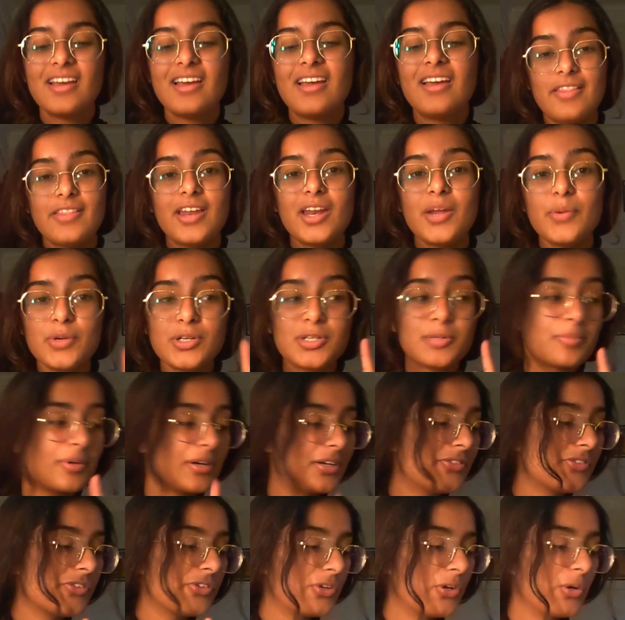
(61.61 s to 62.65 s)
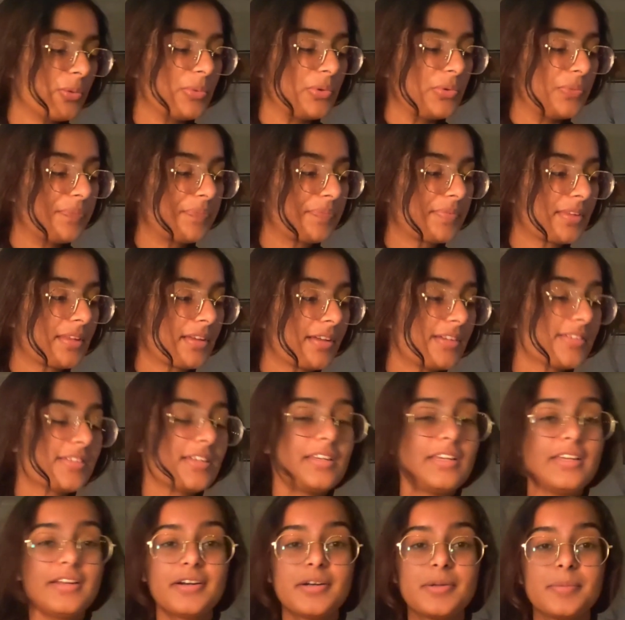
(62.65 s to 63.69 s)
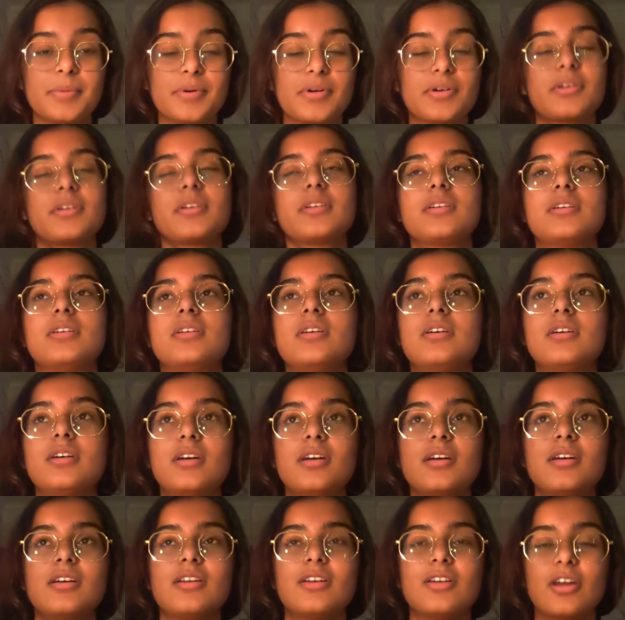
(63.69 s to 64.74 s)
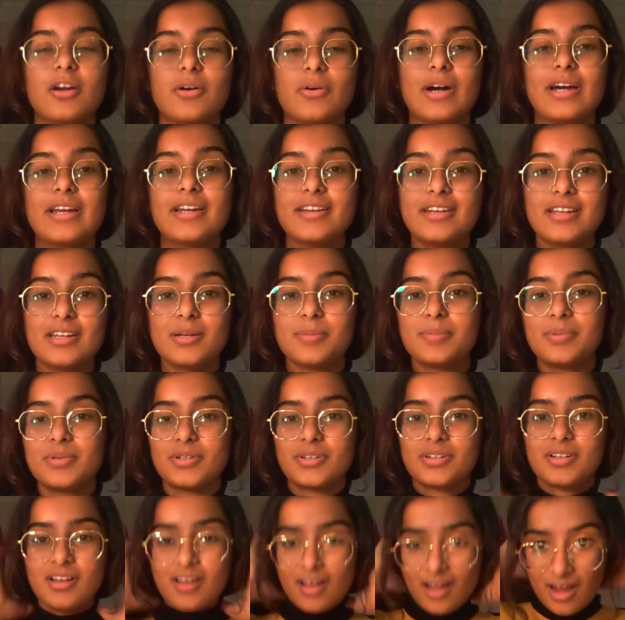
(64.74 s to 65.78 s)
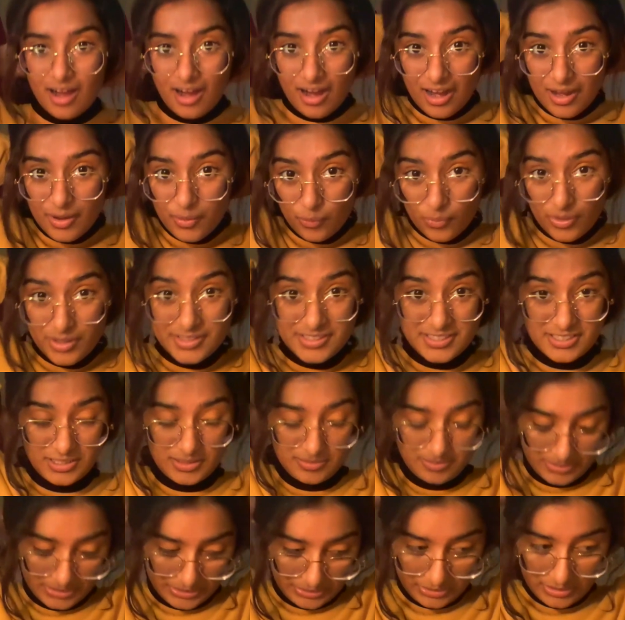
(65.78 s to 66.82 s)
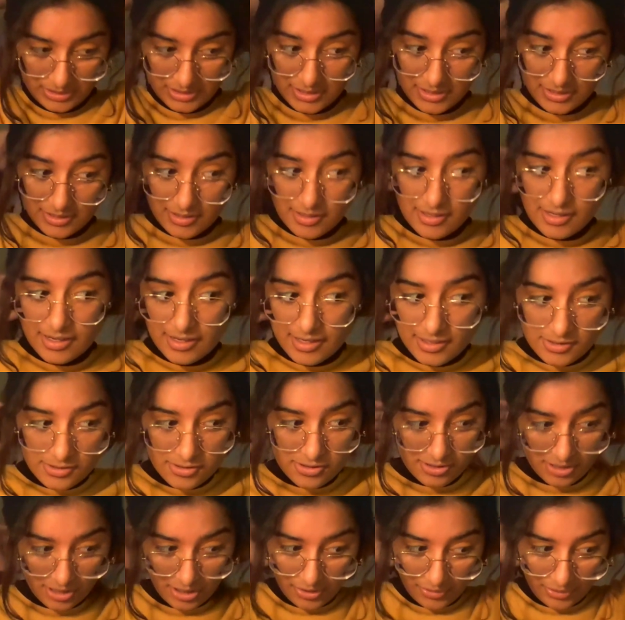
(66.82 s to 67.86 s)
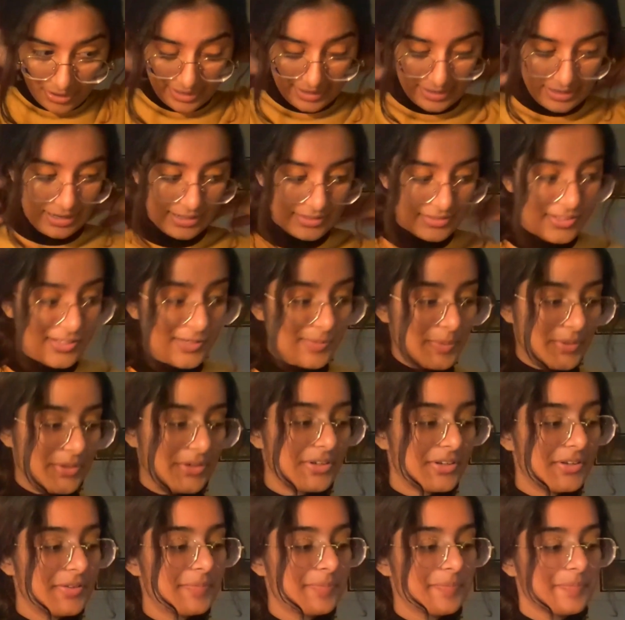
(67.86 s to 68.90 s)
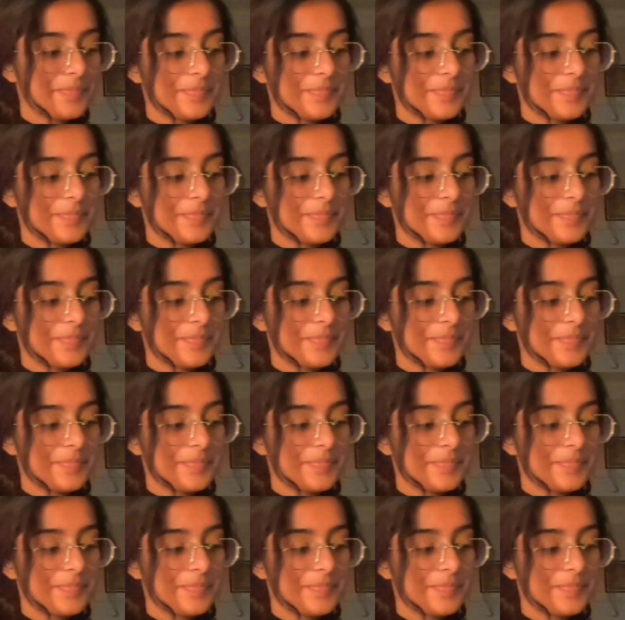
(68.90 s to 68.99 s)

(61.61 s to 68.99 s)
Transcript: And then I went to Barnes & Noble because I needed a book. No, I didn't need a book. I wanted a book. And so I got this book.